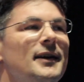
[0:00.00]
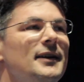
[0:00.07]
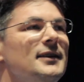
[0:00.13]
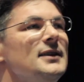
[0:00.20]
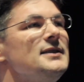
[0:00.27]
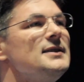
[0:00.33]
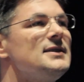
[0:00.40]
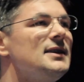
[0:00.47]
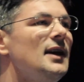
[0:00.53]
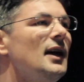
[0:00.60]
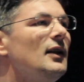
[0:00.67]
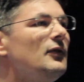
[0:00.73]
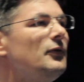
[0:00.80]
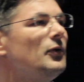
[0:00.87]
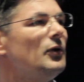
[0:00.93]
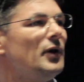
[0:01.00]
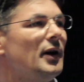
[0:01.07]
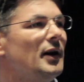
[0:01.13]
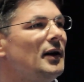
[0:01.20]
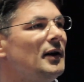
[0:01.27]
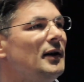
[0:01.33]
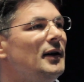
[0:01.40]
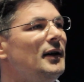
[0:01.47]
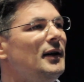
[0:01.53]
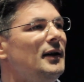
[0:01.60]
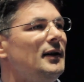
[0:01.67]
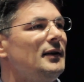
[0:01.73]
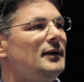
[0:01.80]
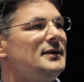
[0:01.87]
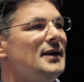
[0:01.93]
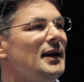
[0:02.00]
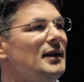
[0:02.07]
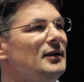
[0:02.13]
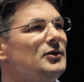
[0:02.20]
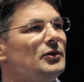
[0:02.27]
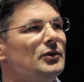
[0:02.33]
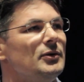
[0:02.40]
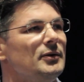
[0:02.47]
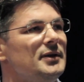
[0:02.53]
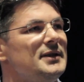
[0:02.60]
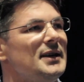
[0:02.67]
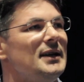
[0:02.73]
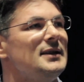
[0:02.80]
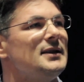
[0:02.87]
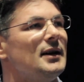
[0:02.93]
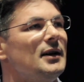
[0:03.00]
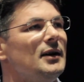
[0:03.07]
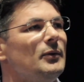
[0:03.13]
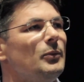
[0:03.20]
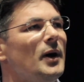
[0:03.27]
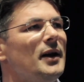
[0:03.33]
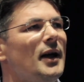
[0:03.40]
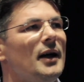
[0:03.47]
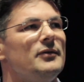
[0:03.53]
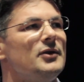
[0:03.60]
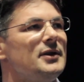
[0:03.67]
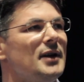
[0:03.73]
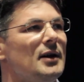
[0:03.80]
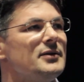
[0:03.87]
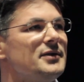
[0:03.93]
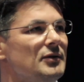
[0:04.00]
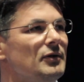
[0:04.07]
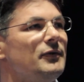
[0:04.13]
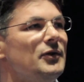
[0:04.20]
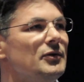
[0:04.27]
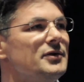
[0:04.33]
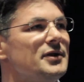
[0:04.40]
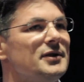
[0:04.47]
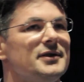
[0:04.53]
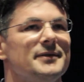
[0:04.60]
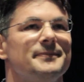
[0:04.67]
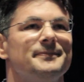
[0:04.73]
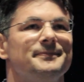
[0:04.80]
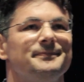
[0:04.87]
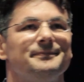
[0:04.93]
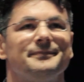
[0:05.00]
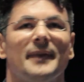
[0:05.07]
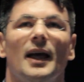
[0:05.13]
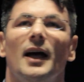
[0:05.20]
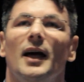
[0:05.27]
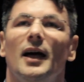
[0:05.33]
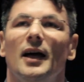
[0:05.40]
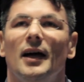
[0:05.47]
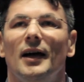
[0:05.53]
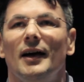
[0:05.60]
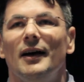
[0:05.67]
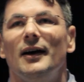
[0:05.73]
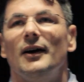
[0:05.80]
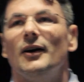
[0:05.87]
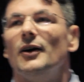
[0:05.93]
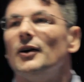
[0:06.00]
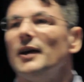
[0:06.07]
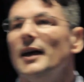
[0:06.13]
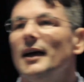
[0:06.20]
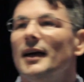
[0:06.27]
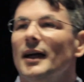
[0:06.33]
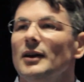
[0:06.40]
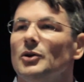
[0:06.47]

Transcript: This is scaled for 100,000 of users. Okay, any